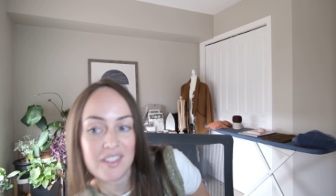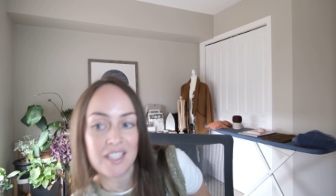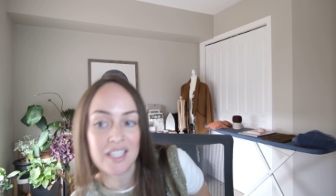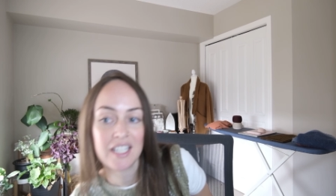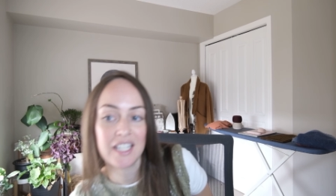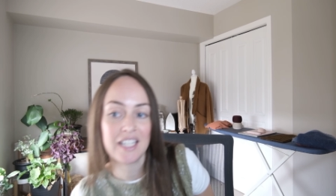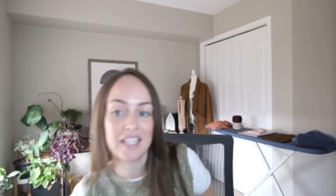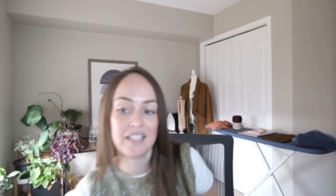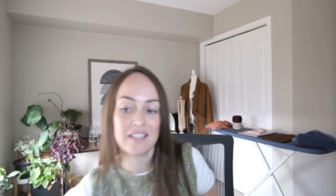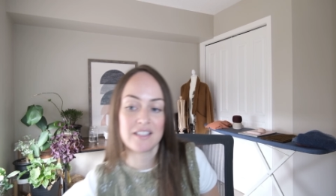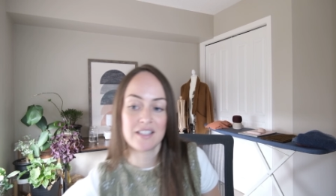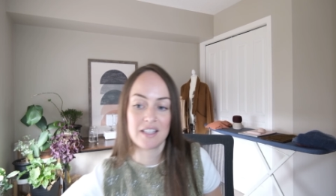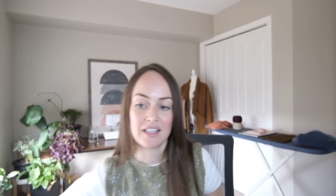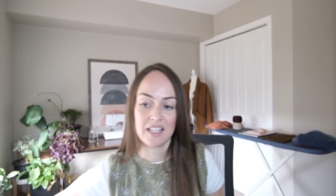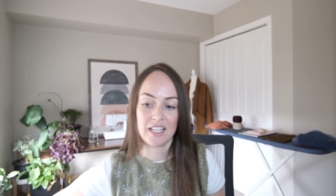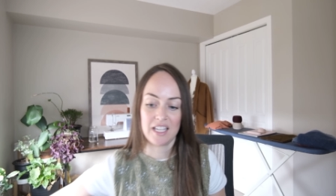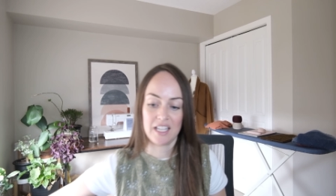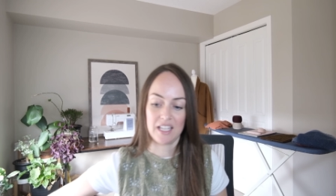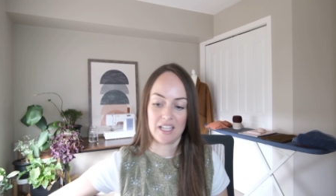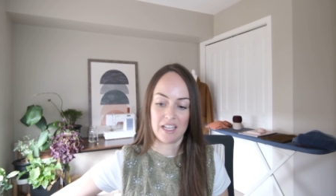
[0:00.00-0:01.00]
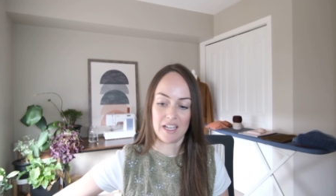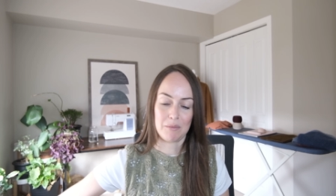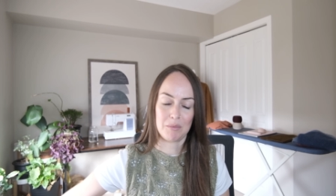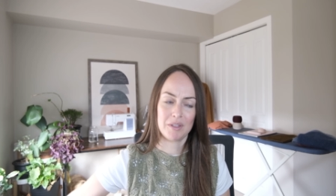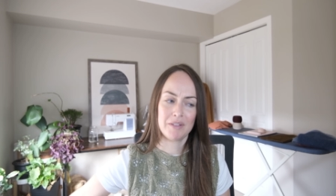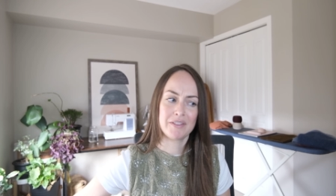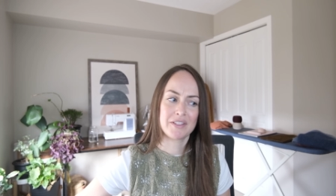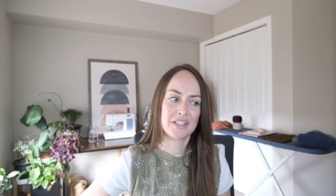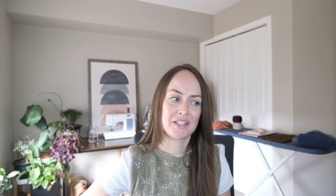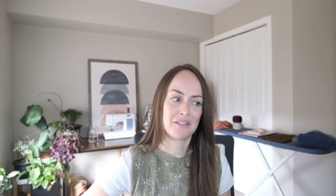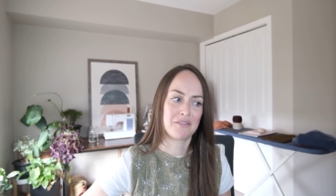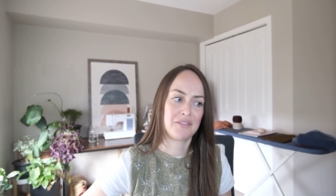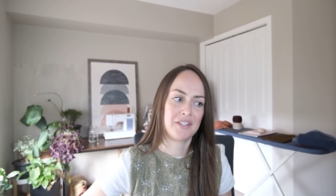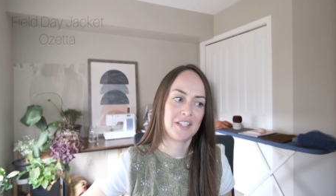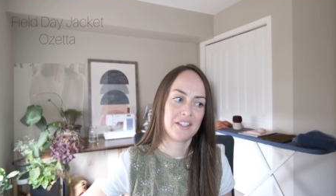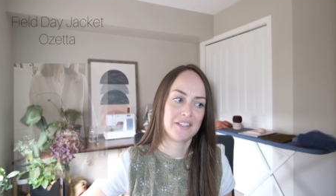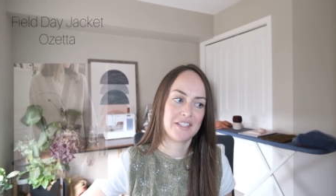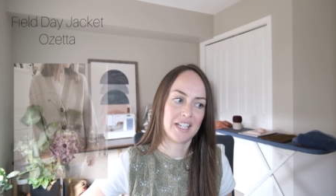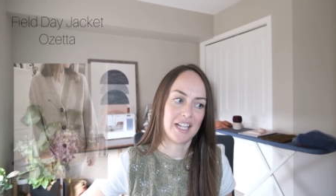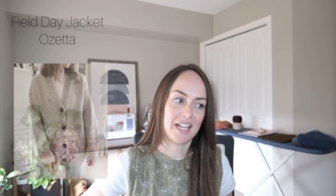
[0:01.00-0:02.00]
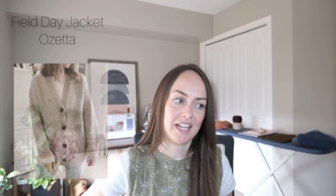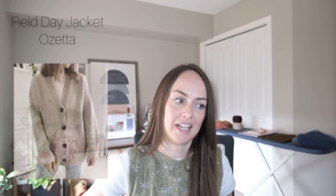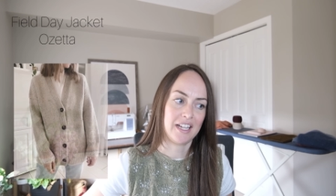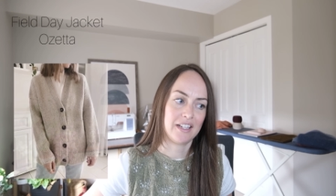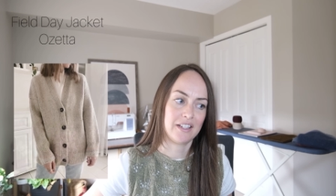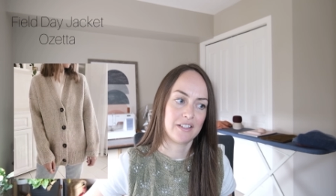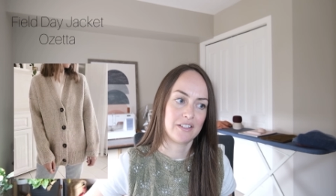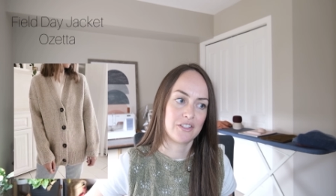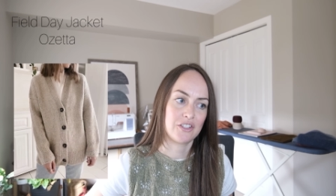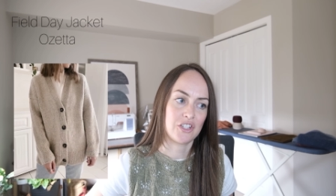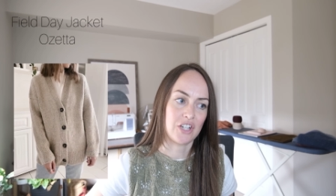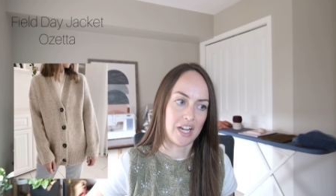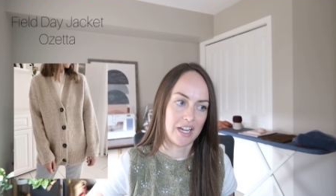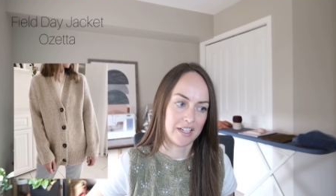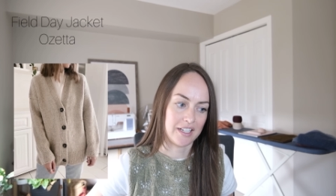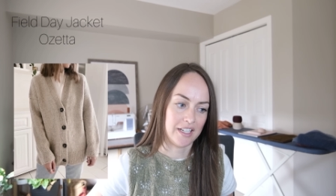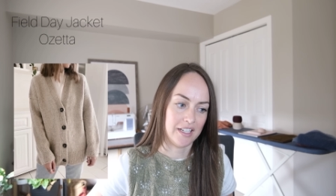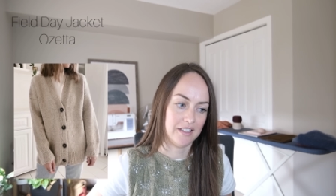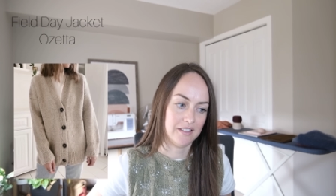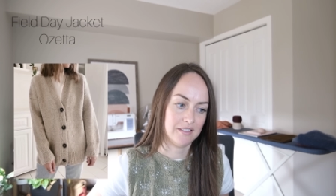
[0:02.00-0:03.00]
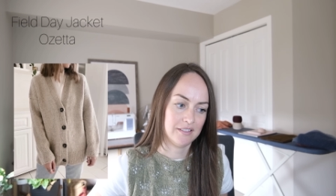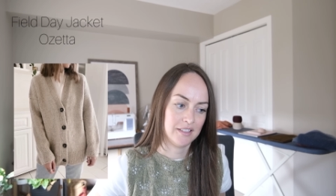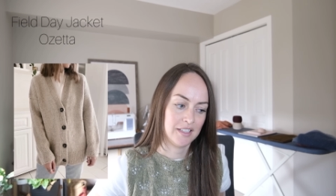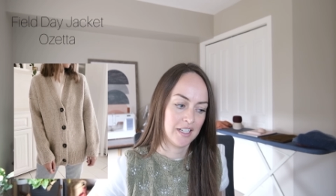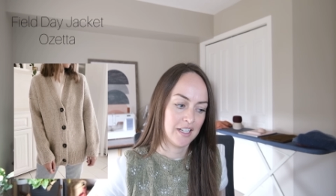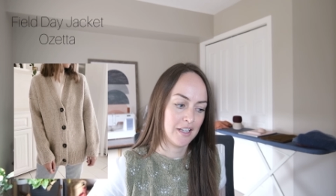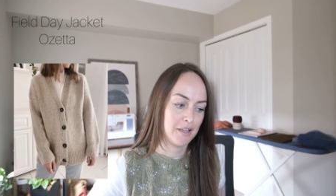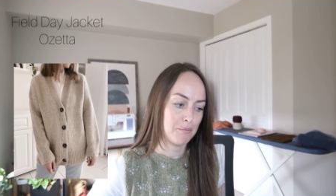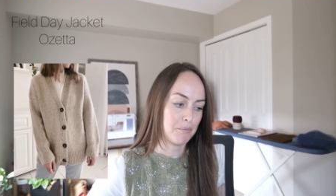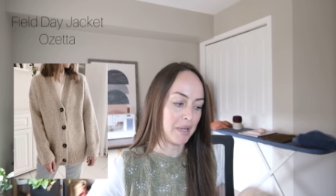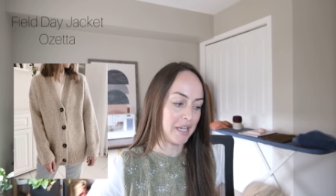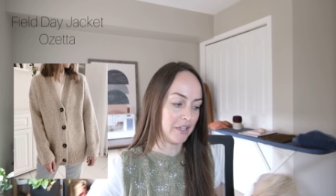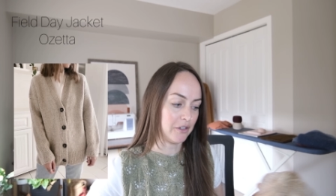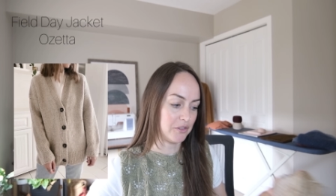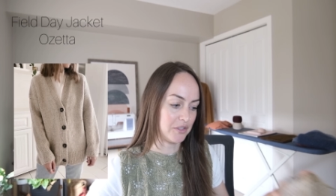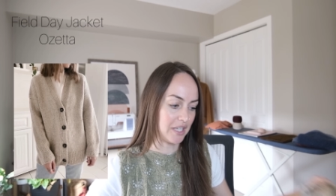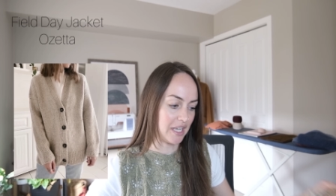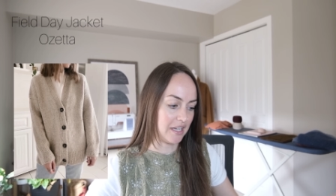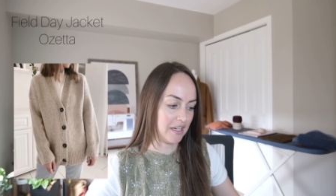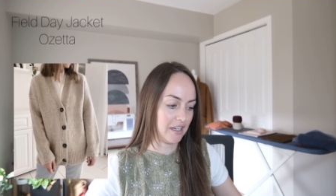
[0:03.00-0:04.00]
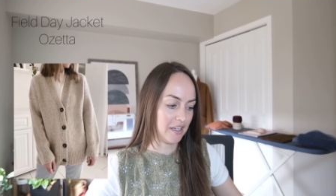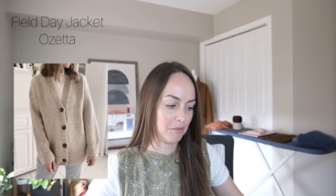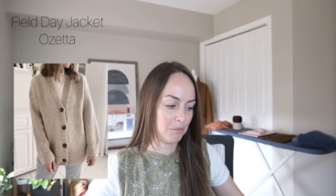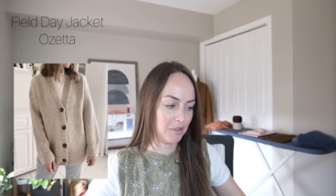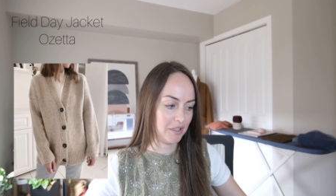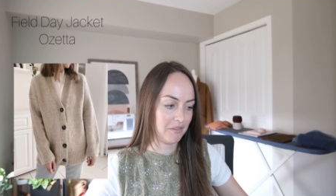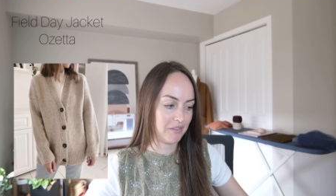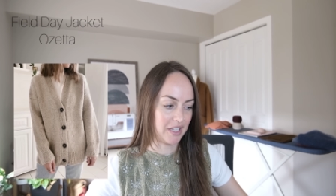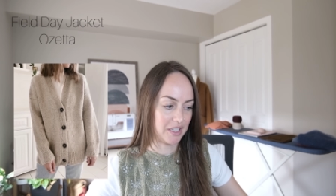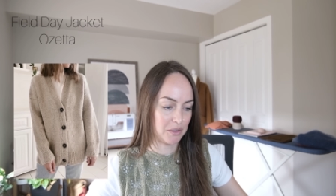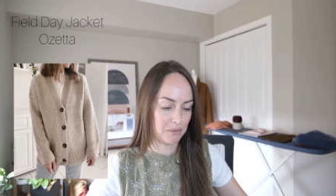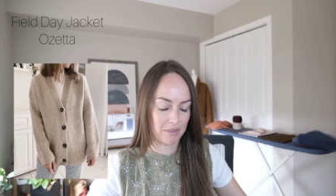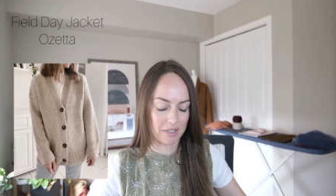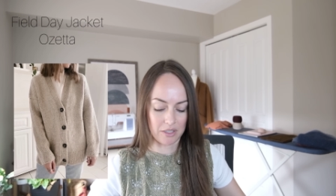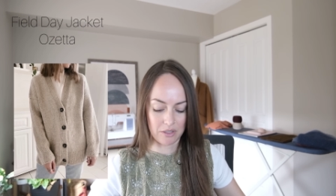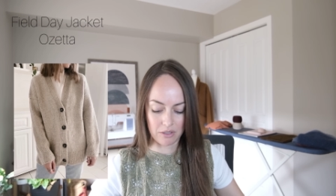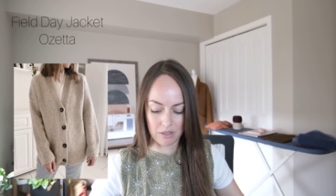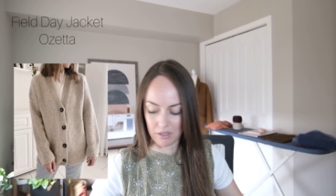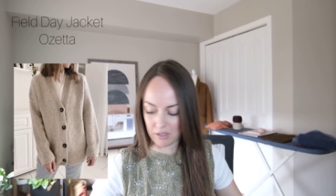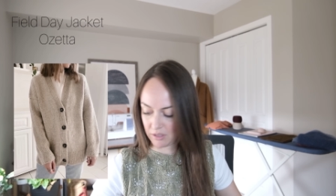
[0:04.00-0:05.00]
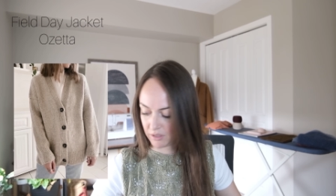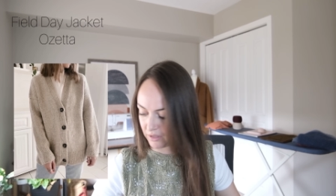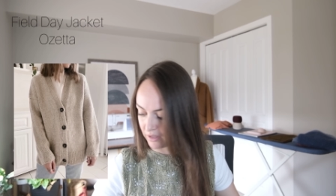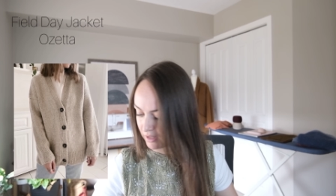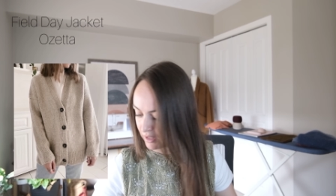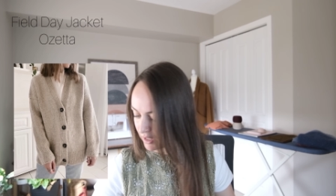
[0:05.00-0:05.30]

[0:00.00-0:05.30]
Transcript: is the, I believe it's the Field Day Jacket by Ozetta. I believe that's what it's called.